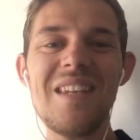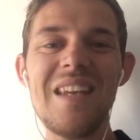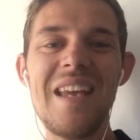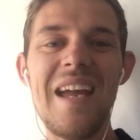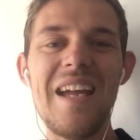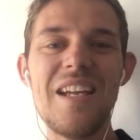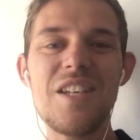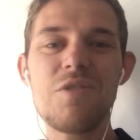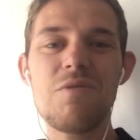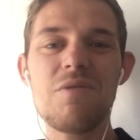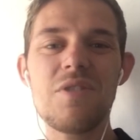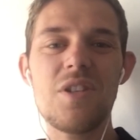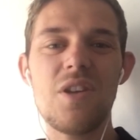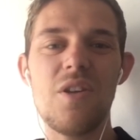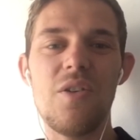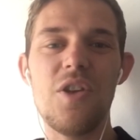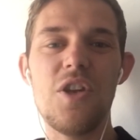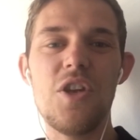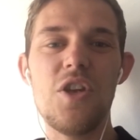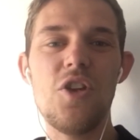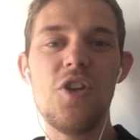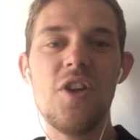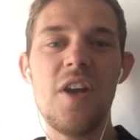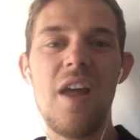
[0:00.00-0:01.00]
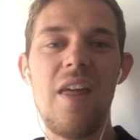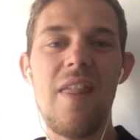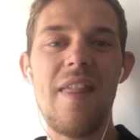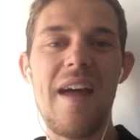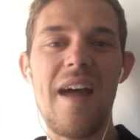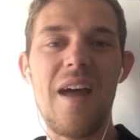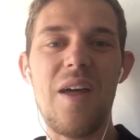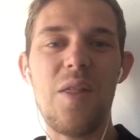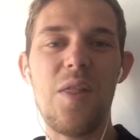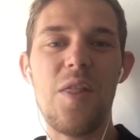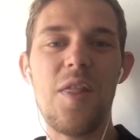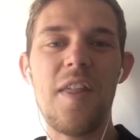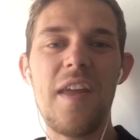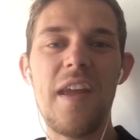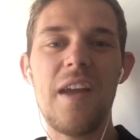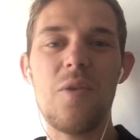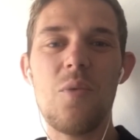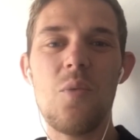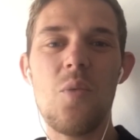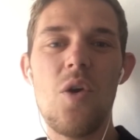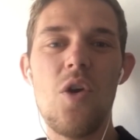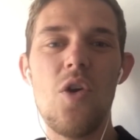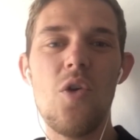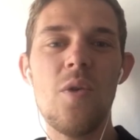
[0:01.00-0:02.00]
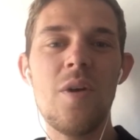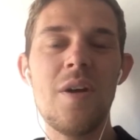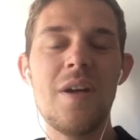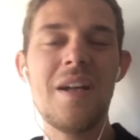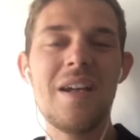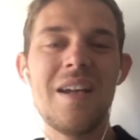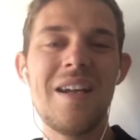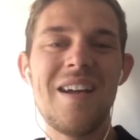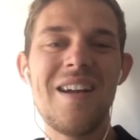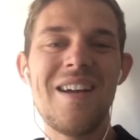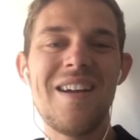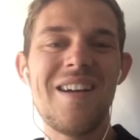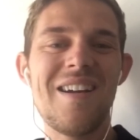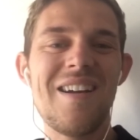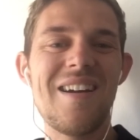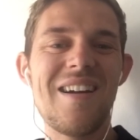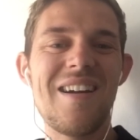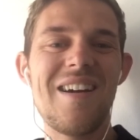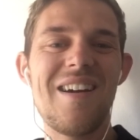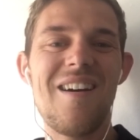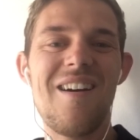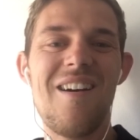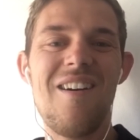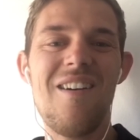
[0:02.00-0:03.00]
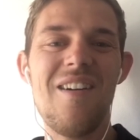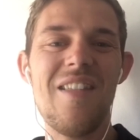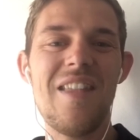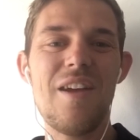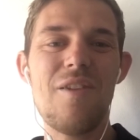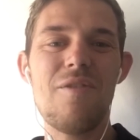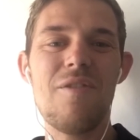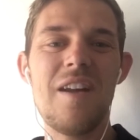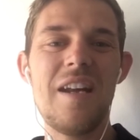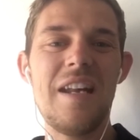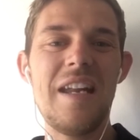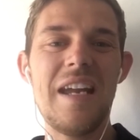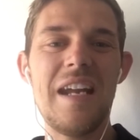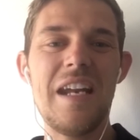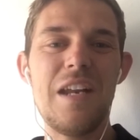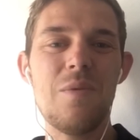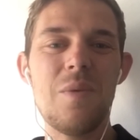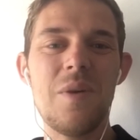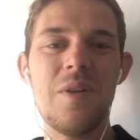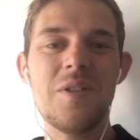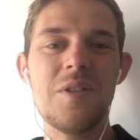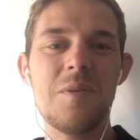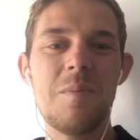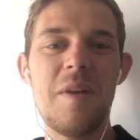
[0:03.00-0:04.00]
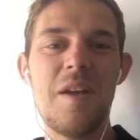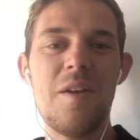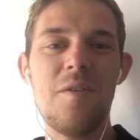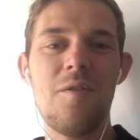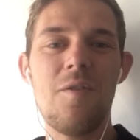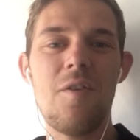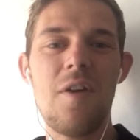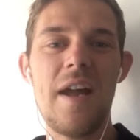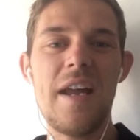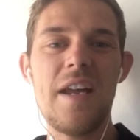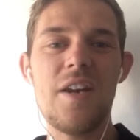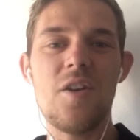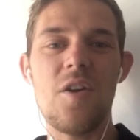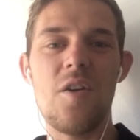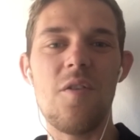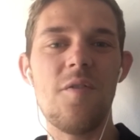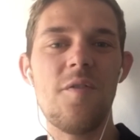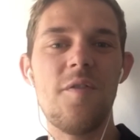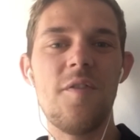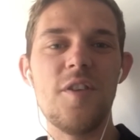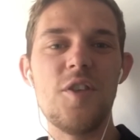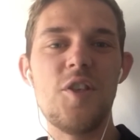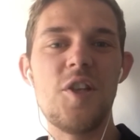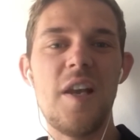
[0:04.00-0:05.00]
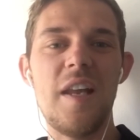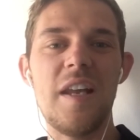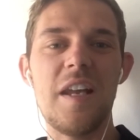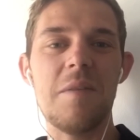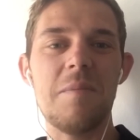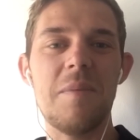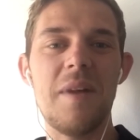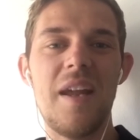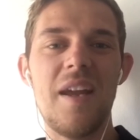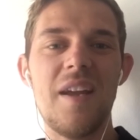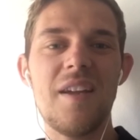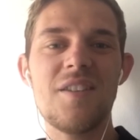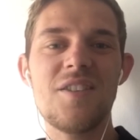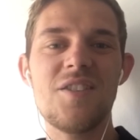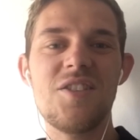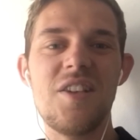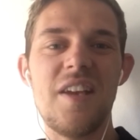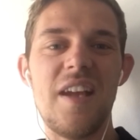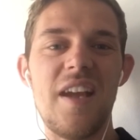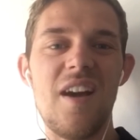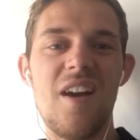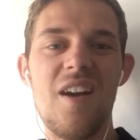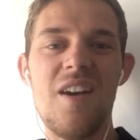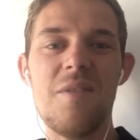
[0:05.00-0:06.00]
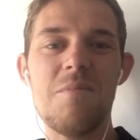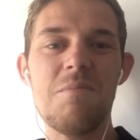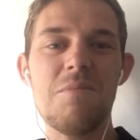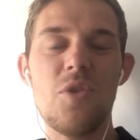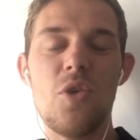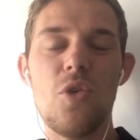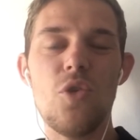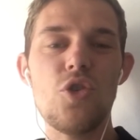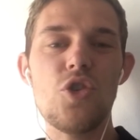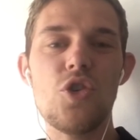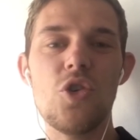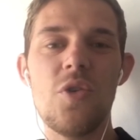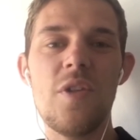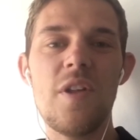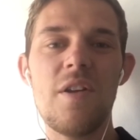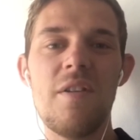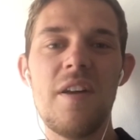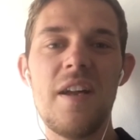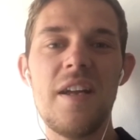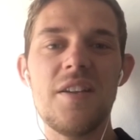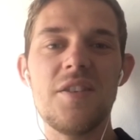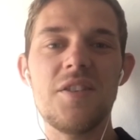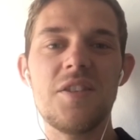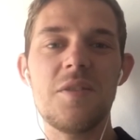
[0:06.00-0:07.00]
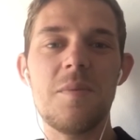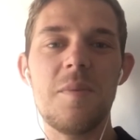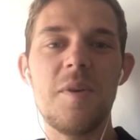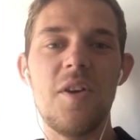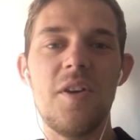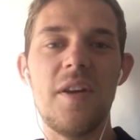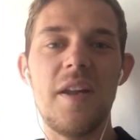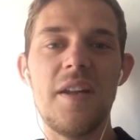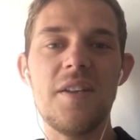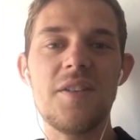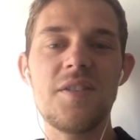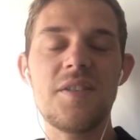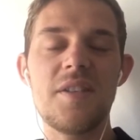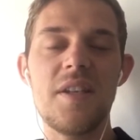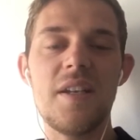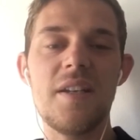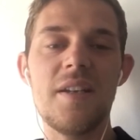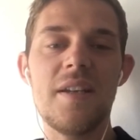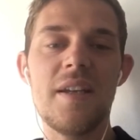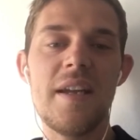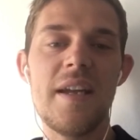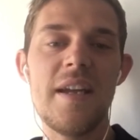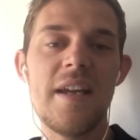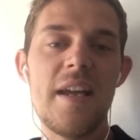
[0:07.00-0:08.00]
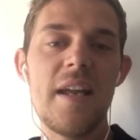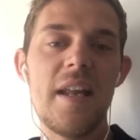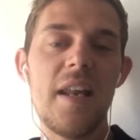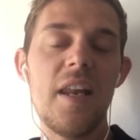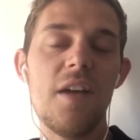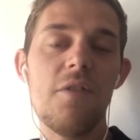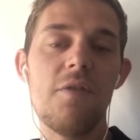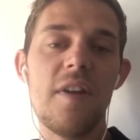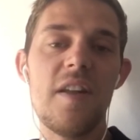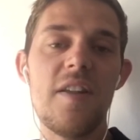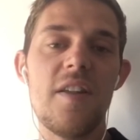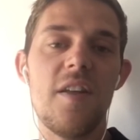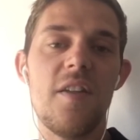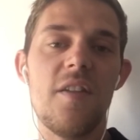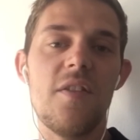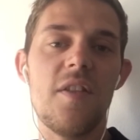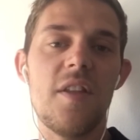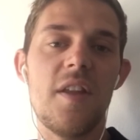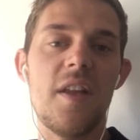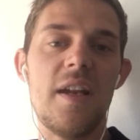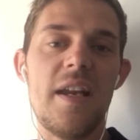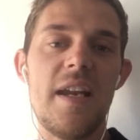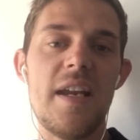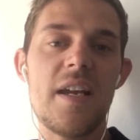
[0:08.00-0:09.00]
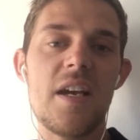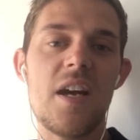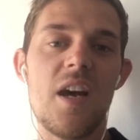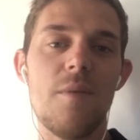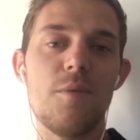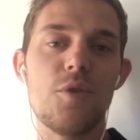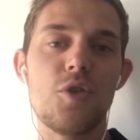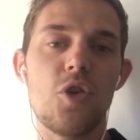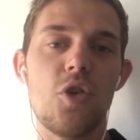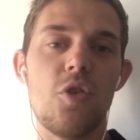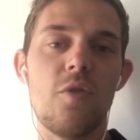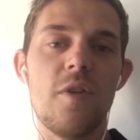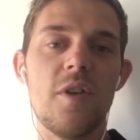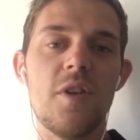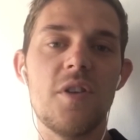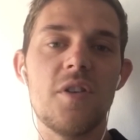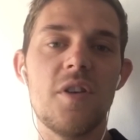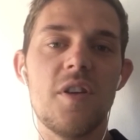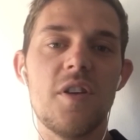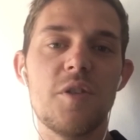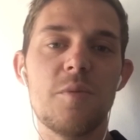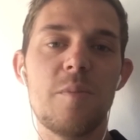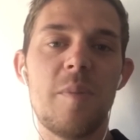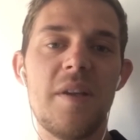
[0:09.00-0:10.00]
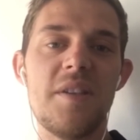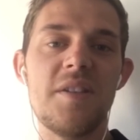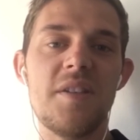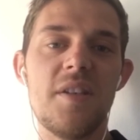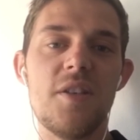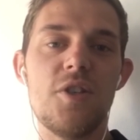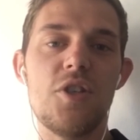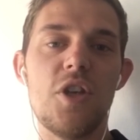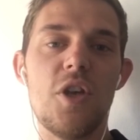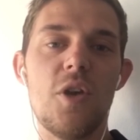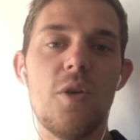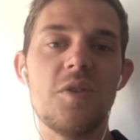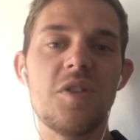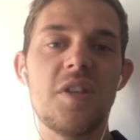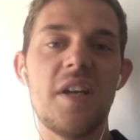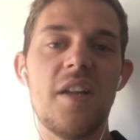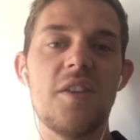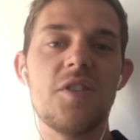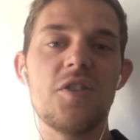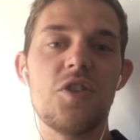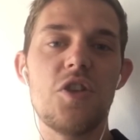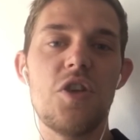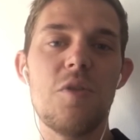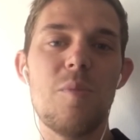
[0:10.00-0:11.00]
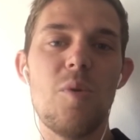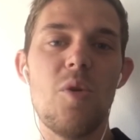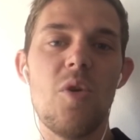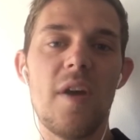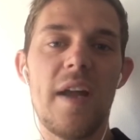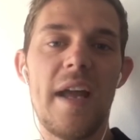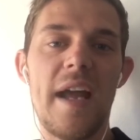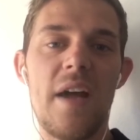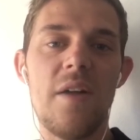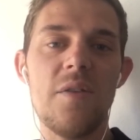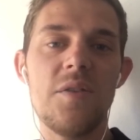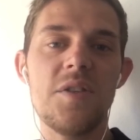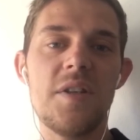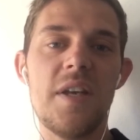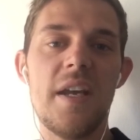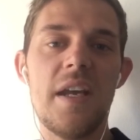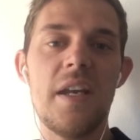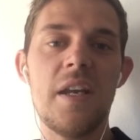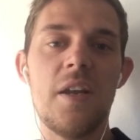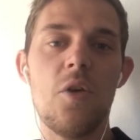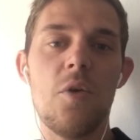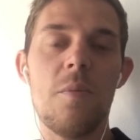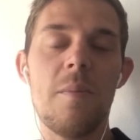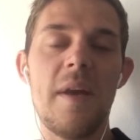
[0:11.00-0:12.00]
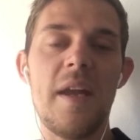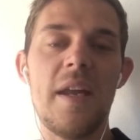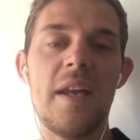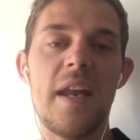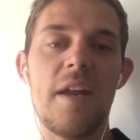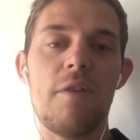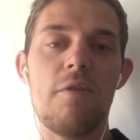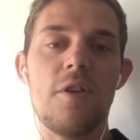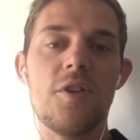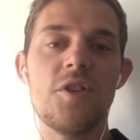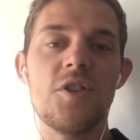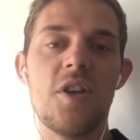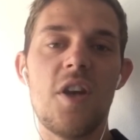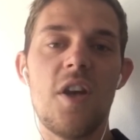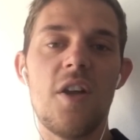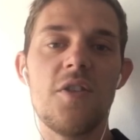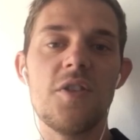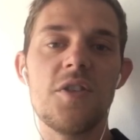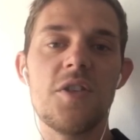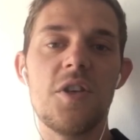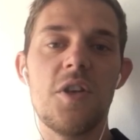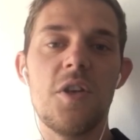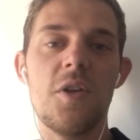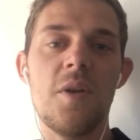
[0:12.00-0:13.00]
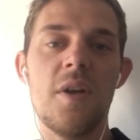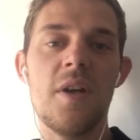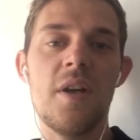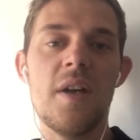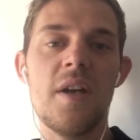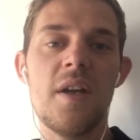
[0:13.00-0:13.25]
as a result, you look at that and think, well, are there really anyone to be afraid of for Gillingham next year? I'm not sure there is, to be honest. And lovely that the League Cup draw has pitted Gills against Newport County, and it will mean a return to